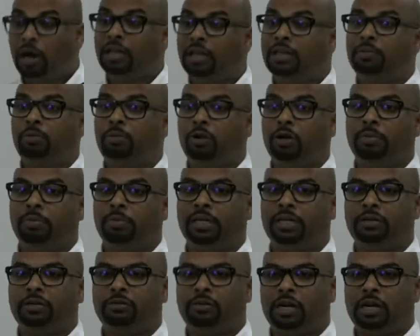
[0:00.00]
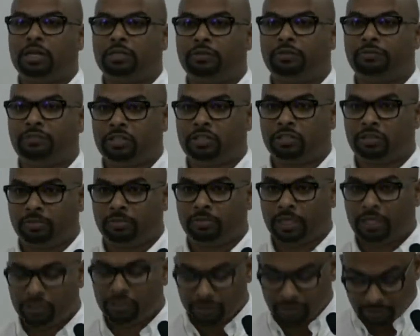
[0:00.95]
or other prohibited grounds of
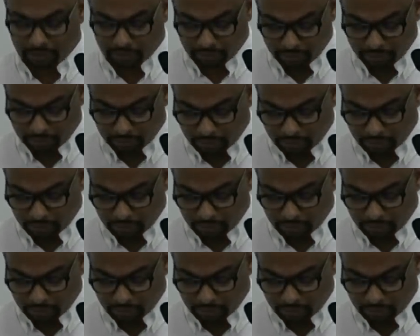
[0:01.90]
discrimination.